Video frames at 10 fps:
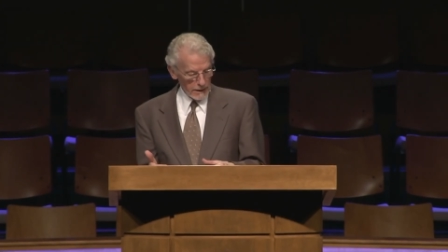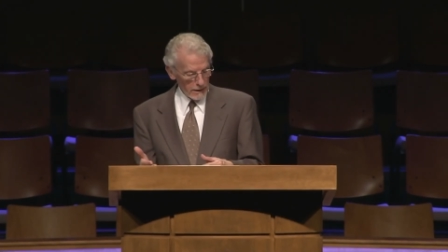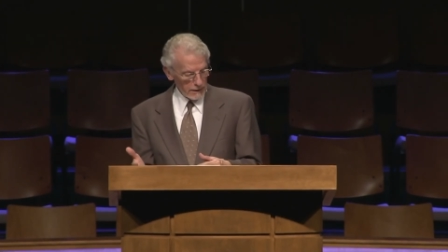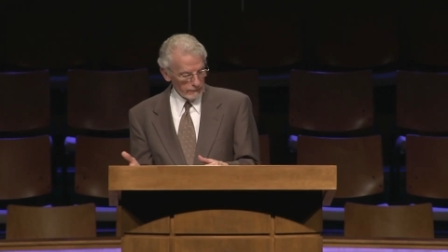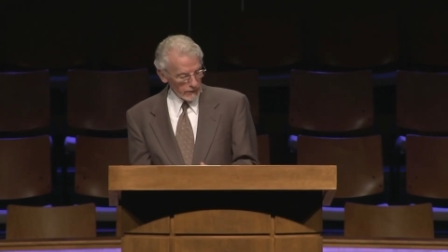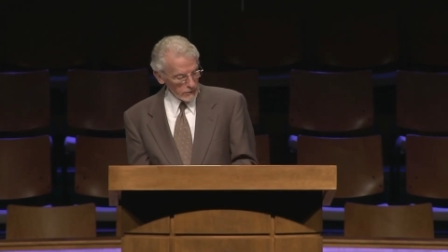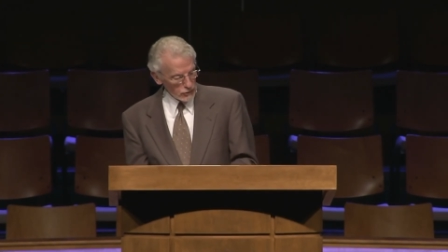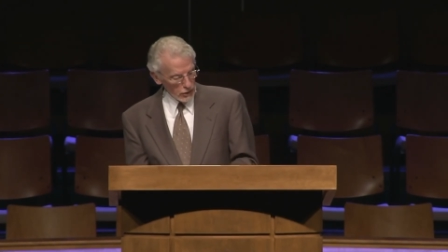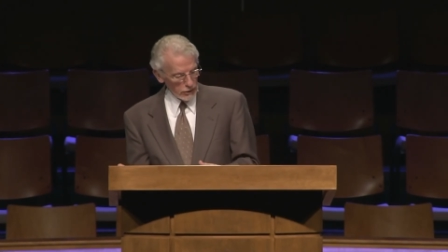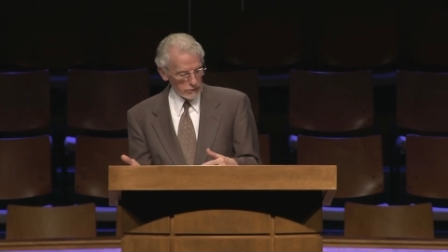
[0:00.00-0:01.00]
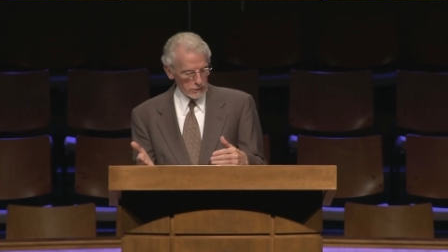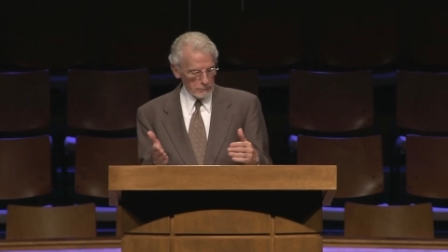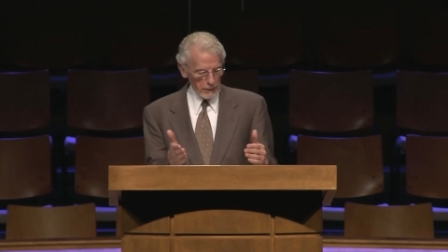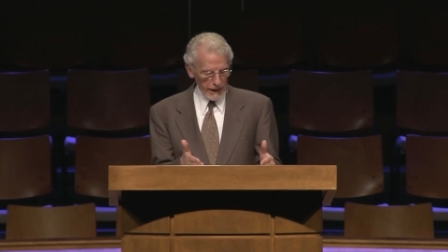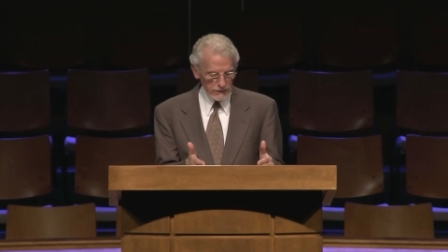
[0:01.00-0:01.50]
They first learned to
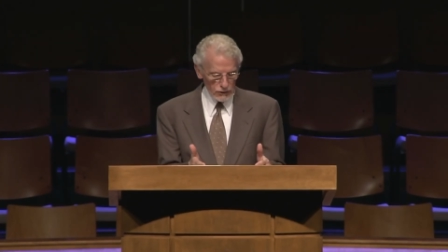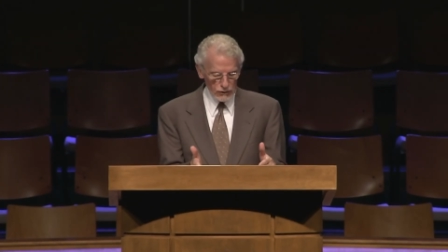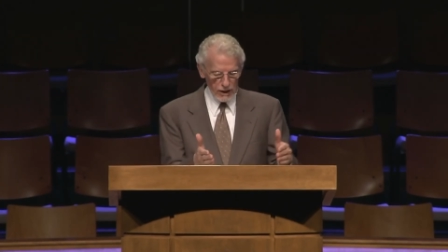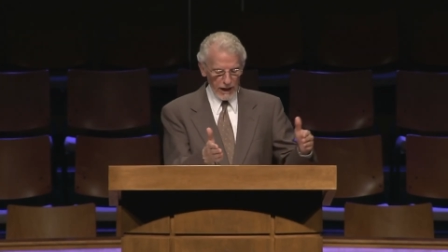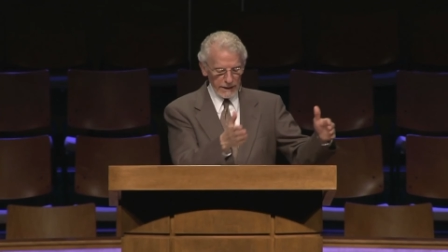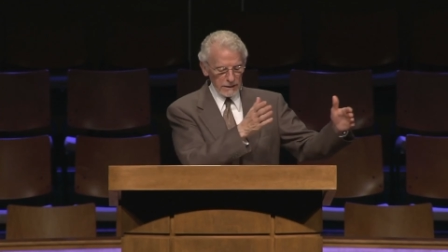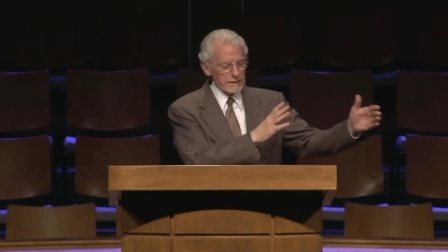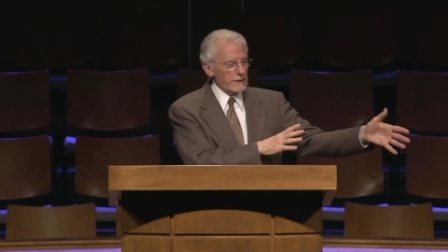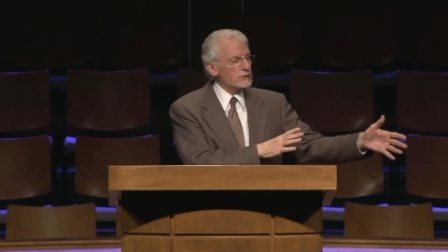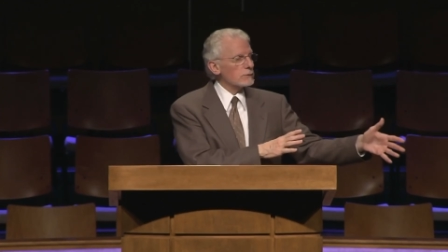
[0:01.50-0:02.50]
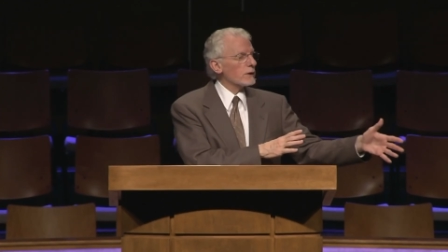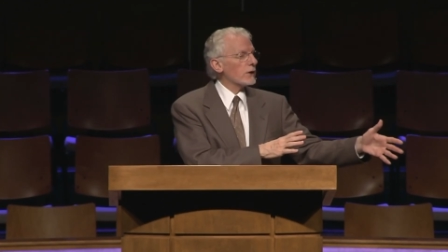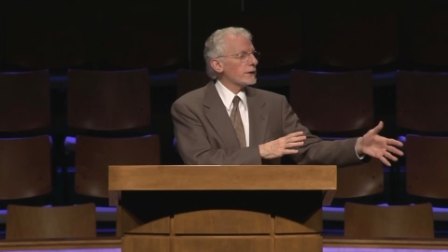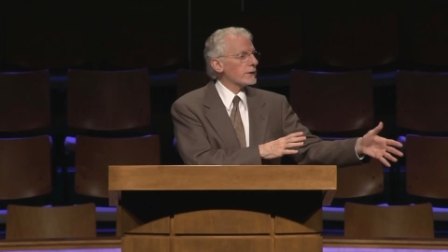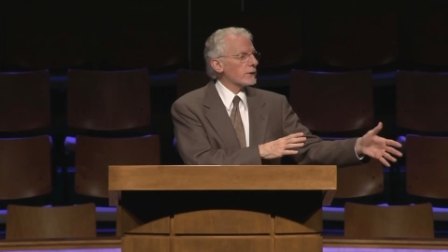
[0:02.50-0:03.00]
practice godliness in
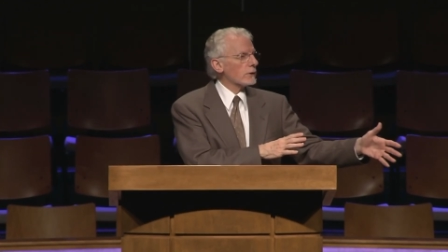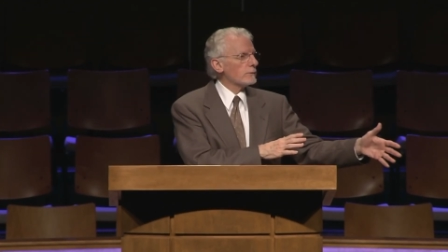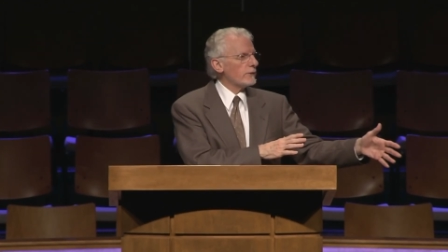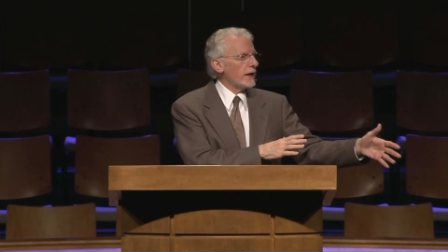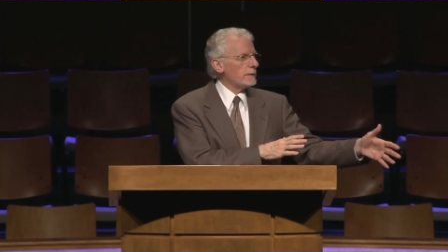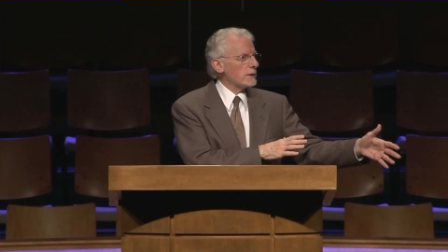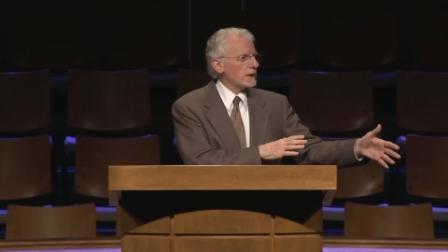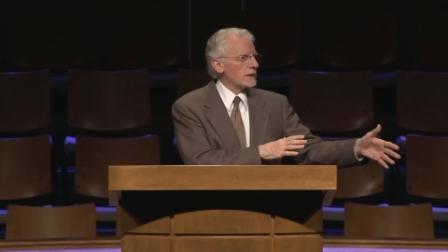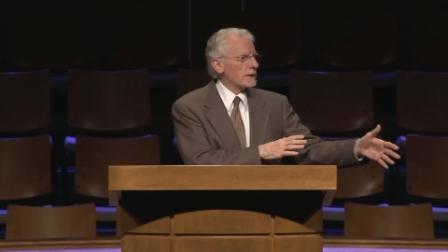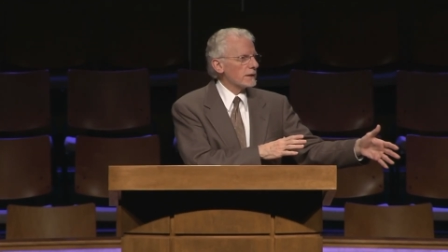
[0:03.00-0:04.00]
regard to their own family.